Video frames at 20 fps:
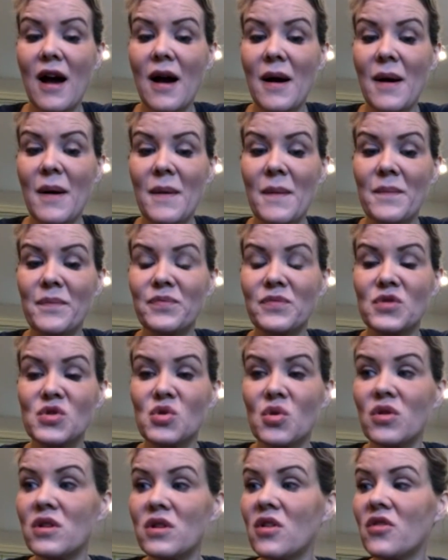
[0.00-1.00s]

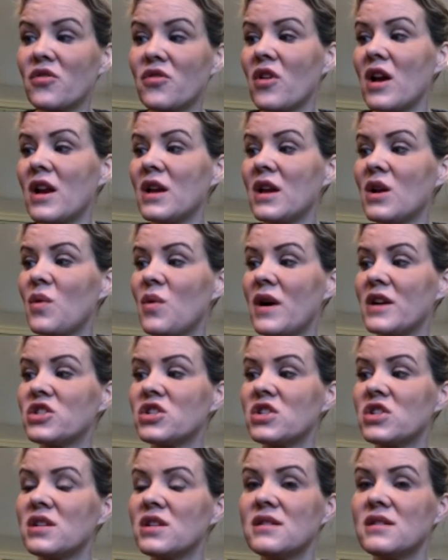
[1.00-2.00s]
Jordan, are there any
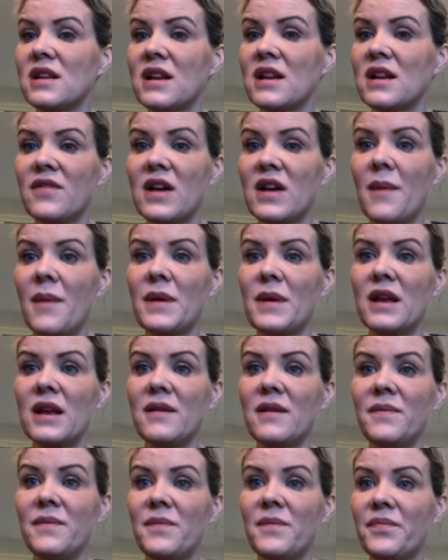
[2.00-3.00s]
questions that have come
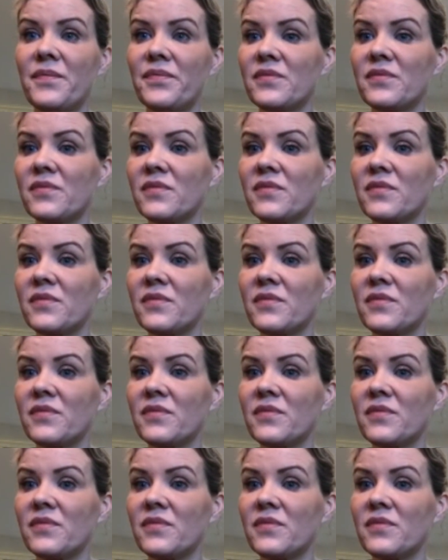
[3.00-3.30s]
in?